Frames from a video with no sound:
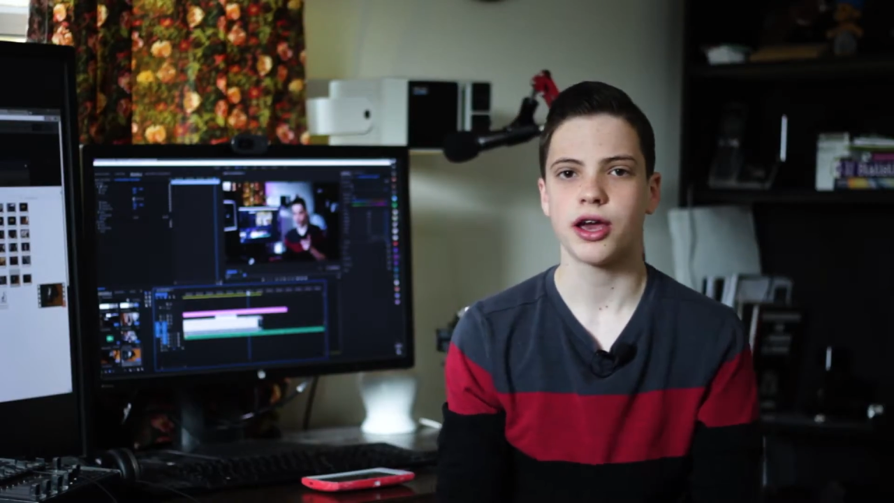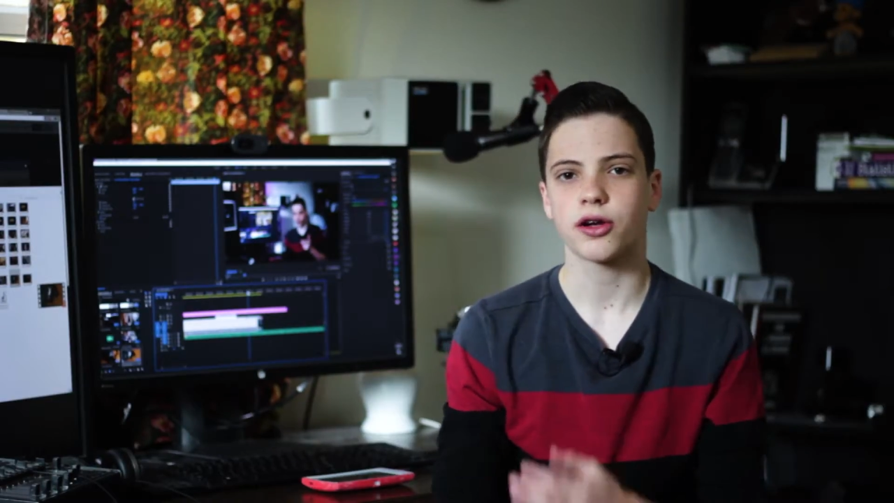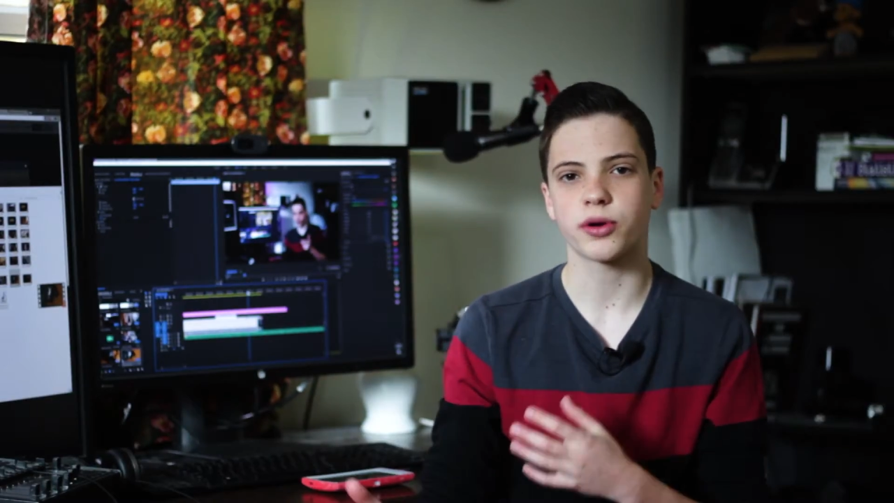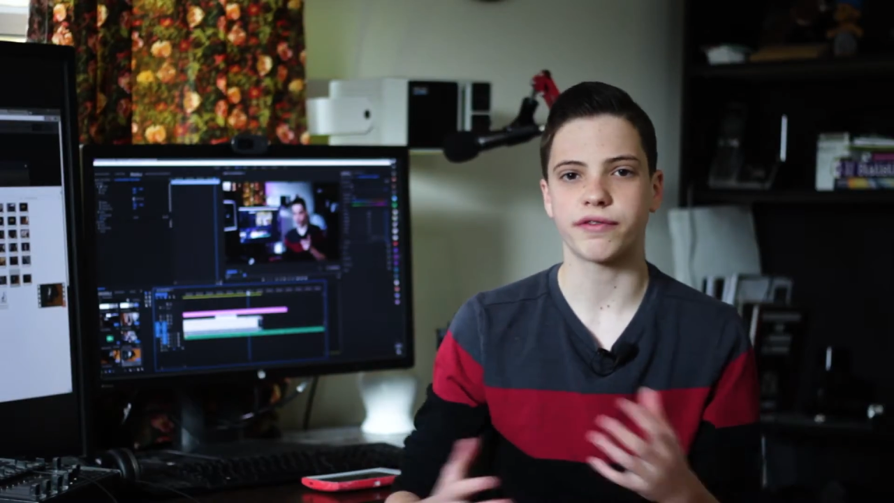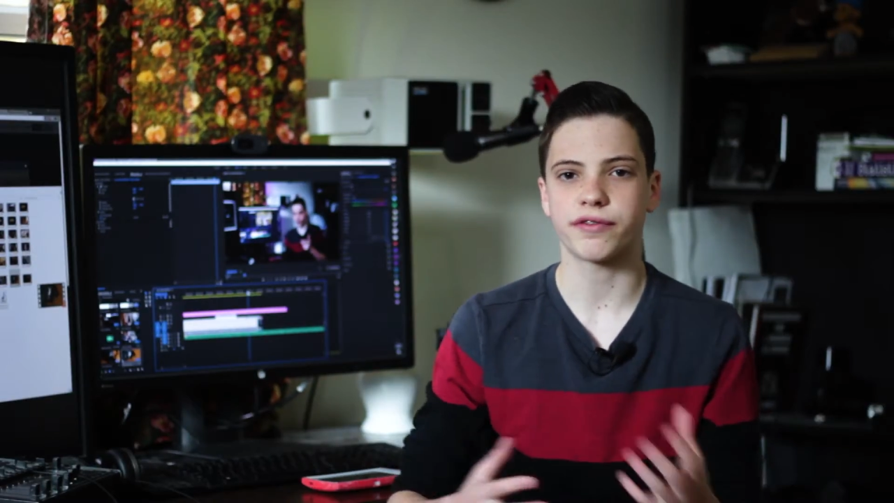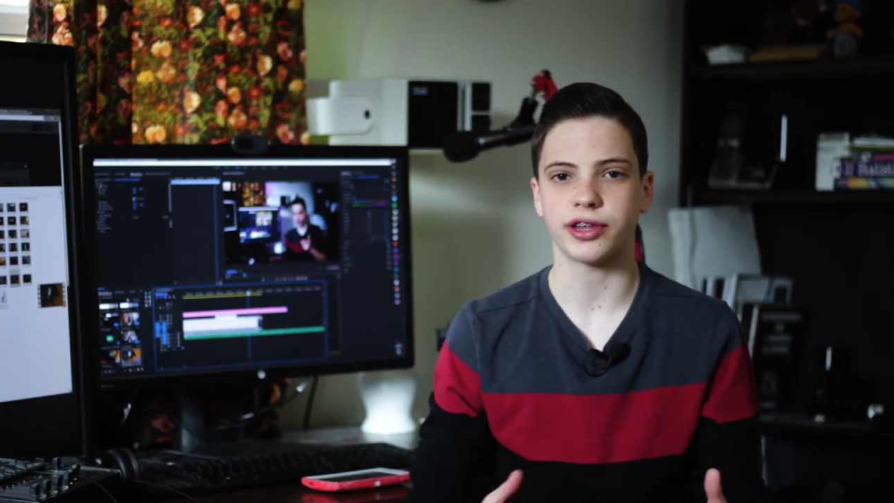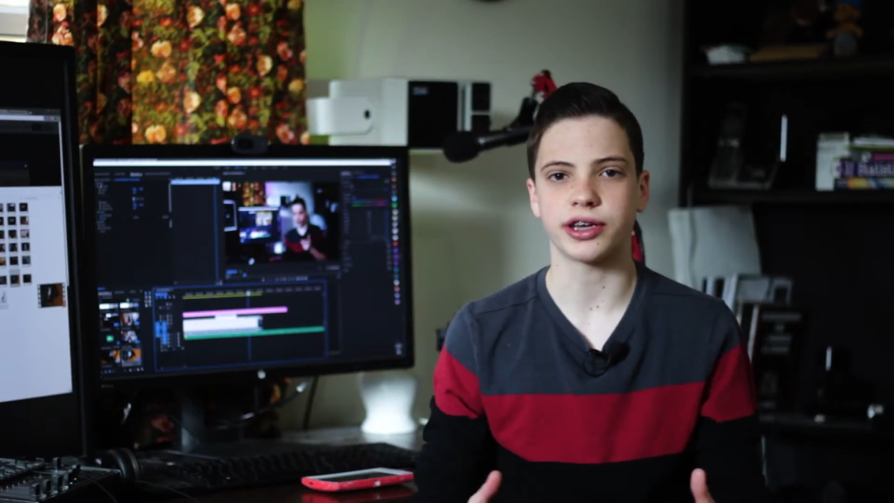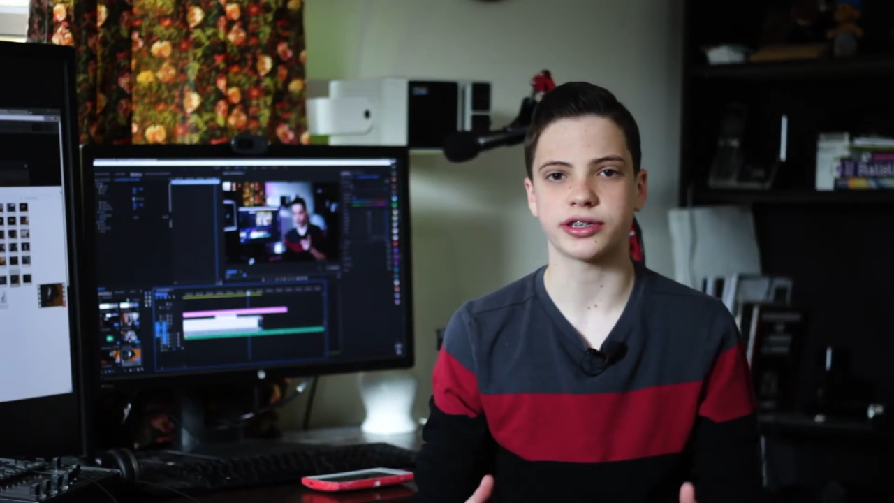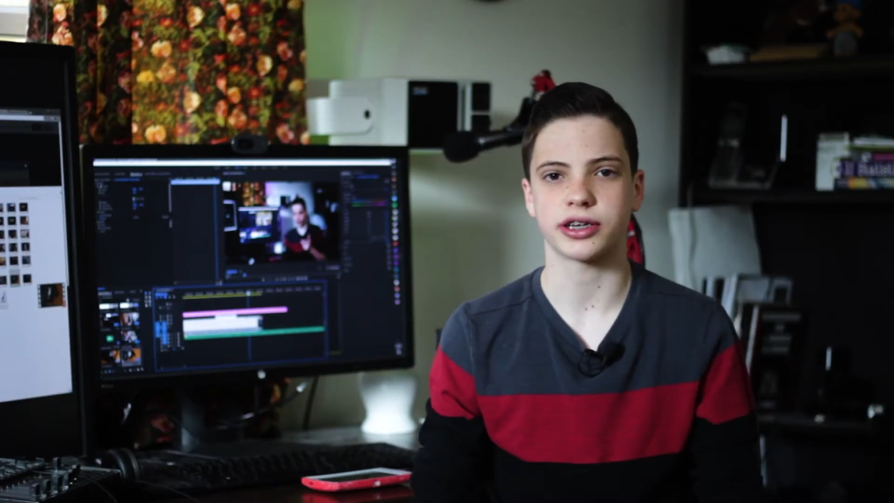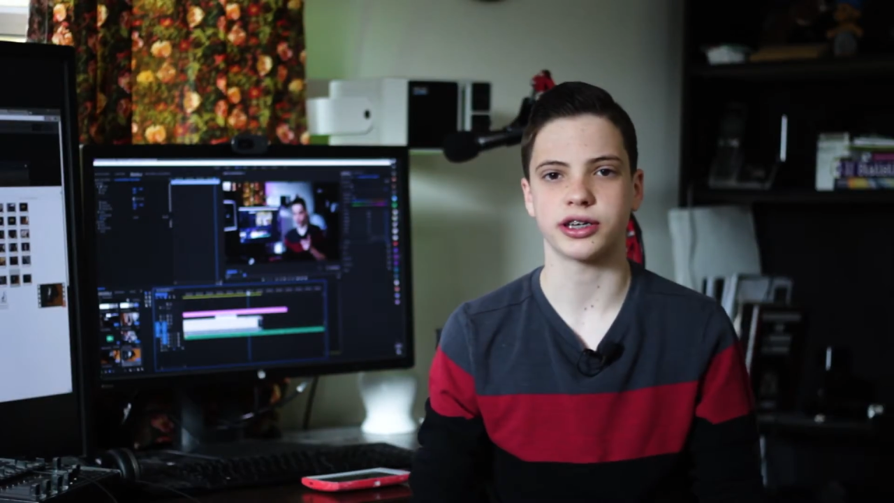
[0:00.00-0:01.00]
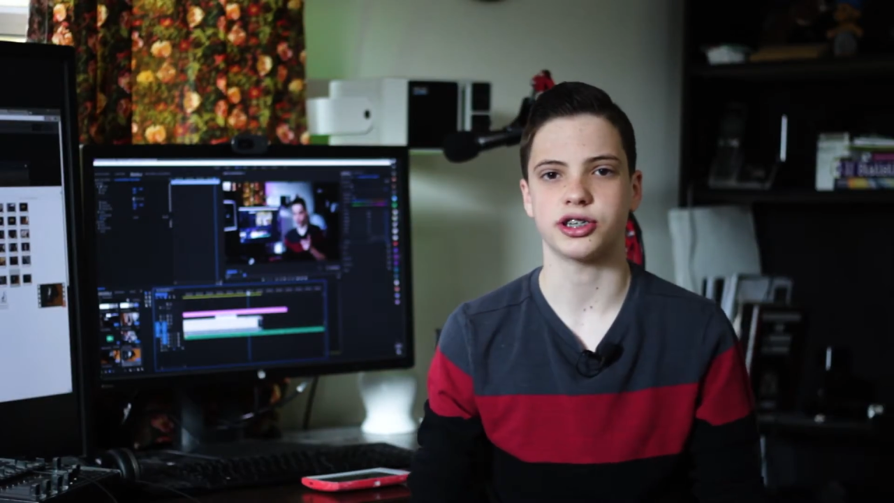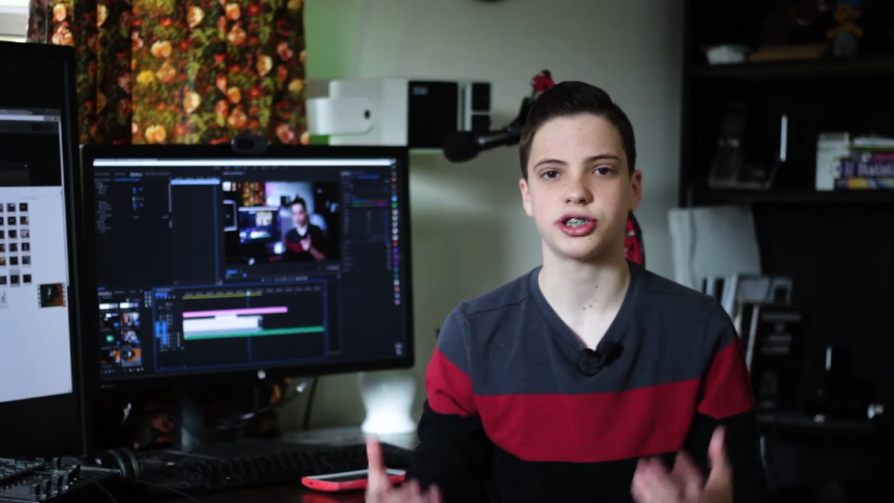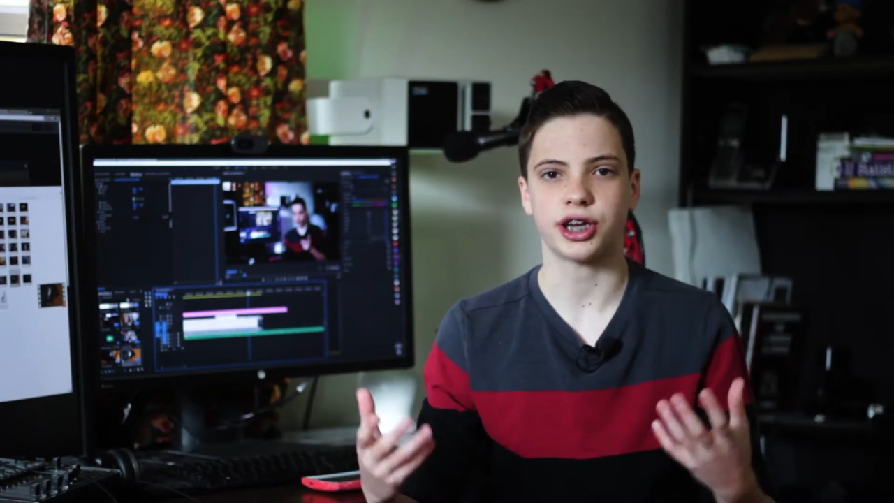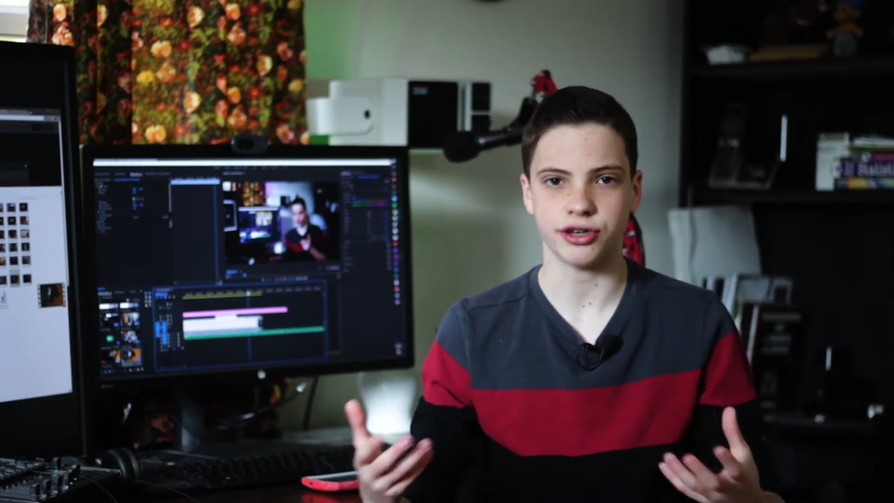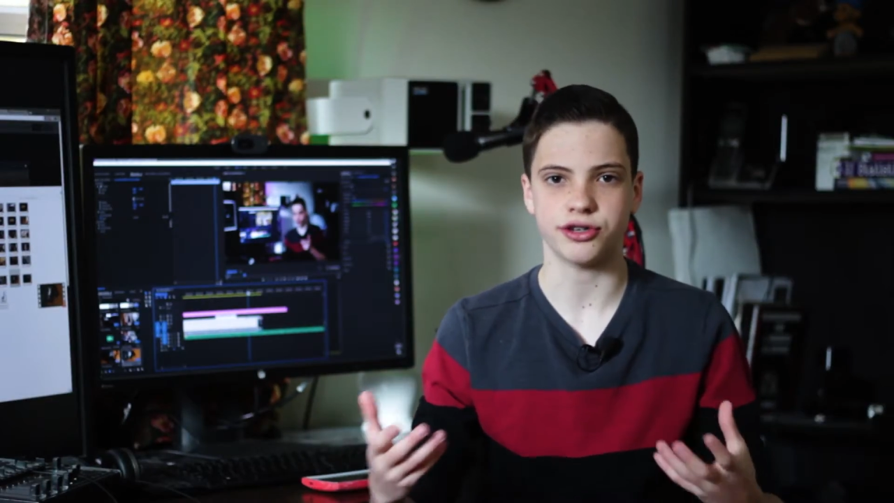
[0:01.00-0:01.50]
creative things that can
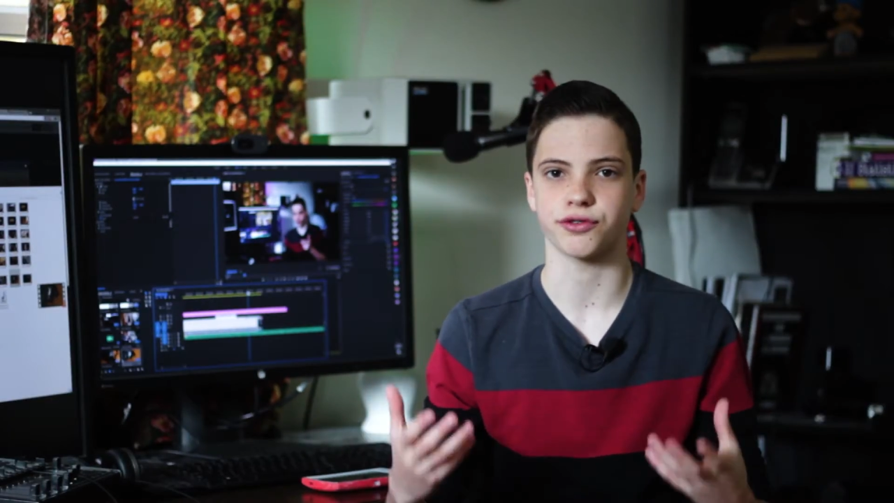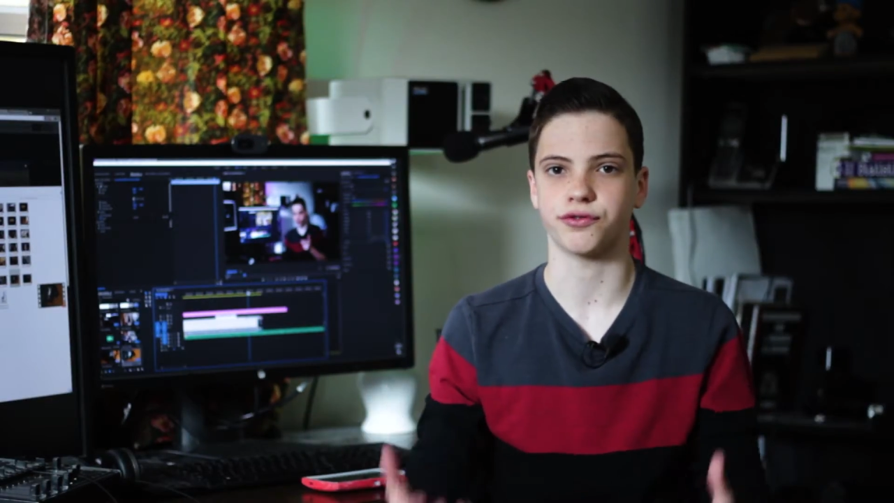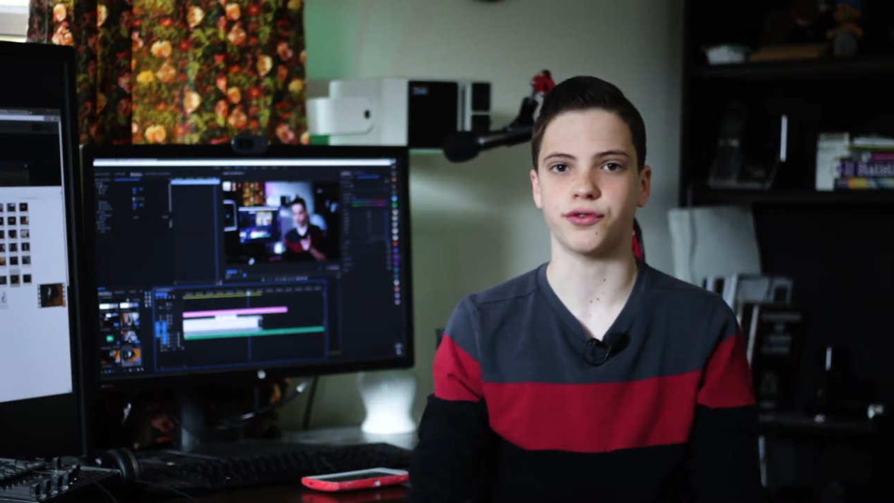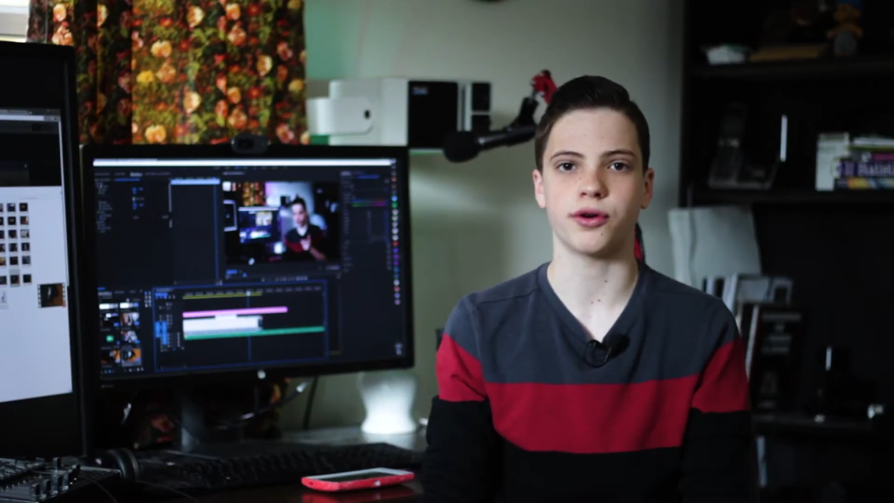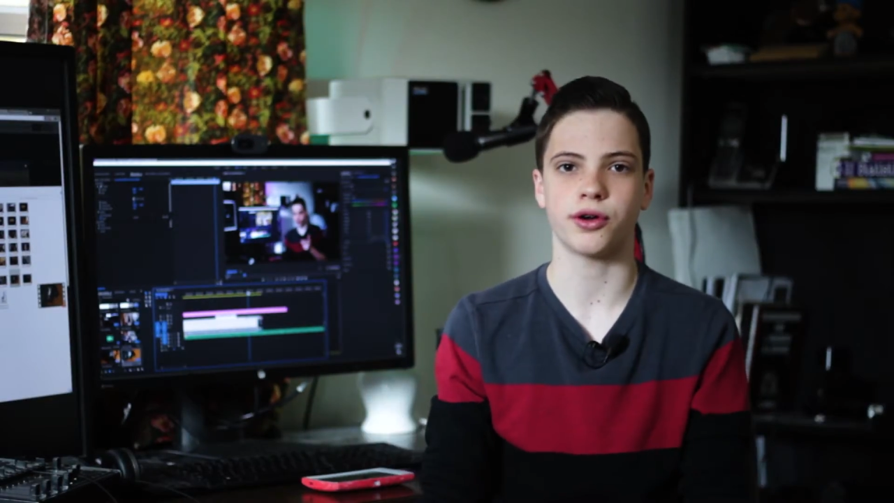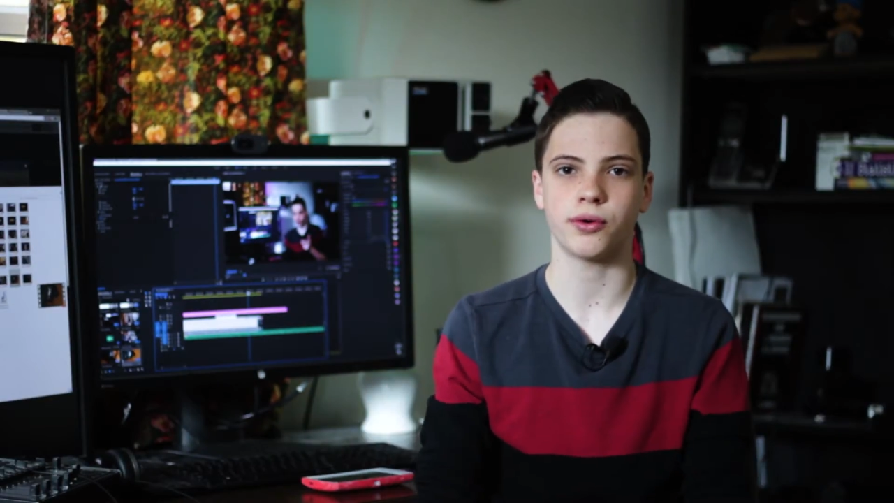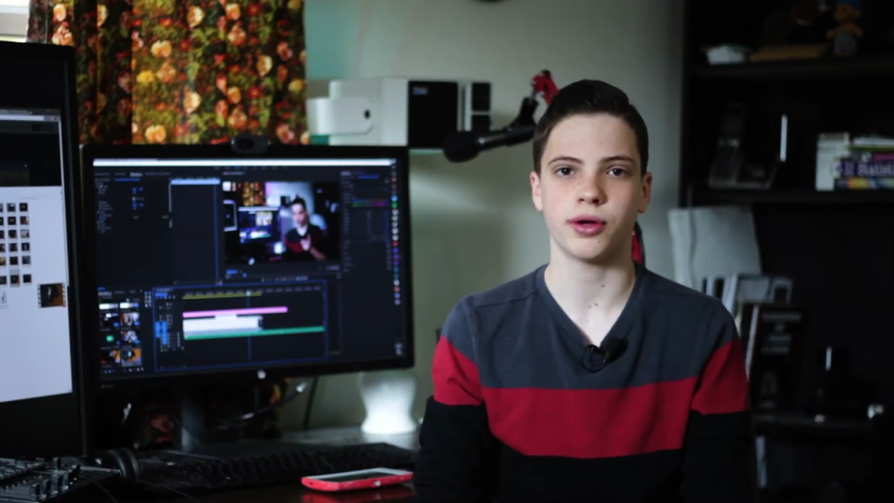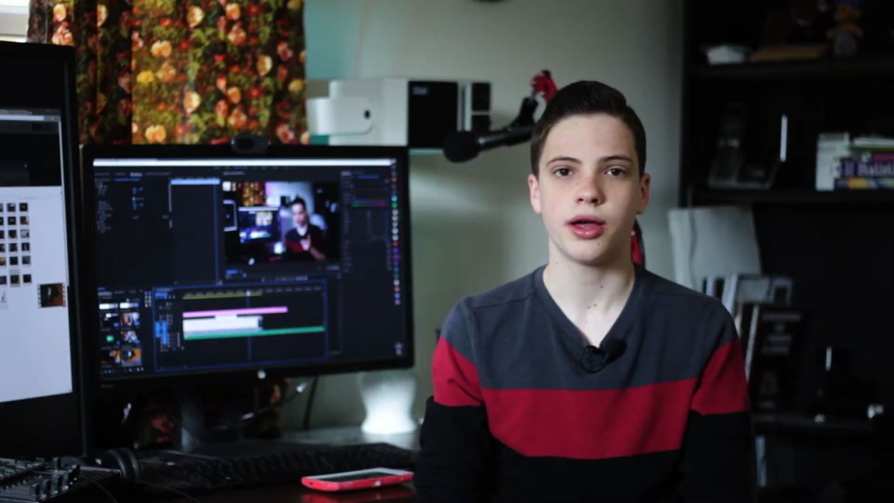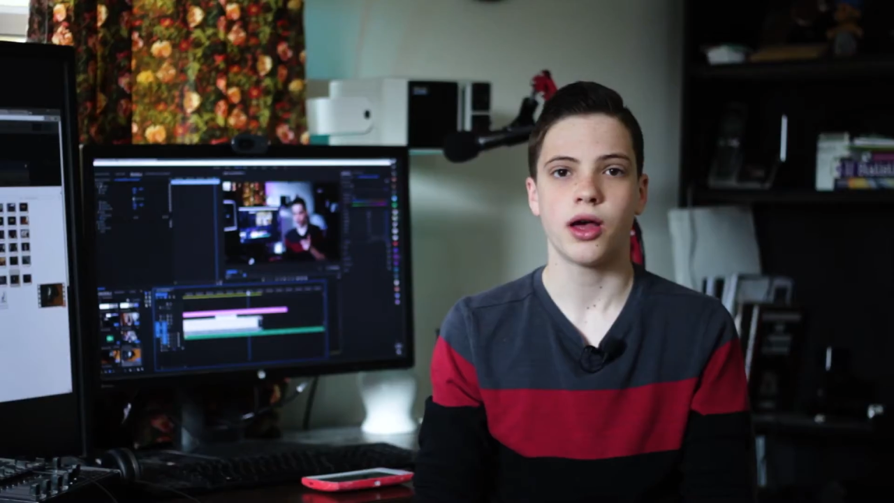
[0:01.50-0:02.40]
change your photo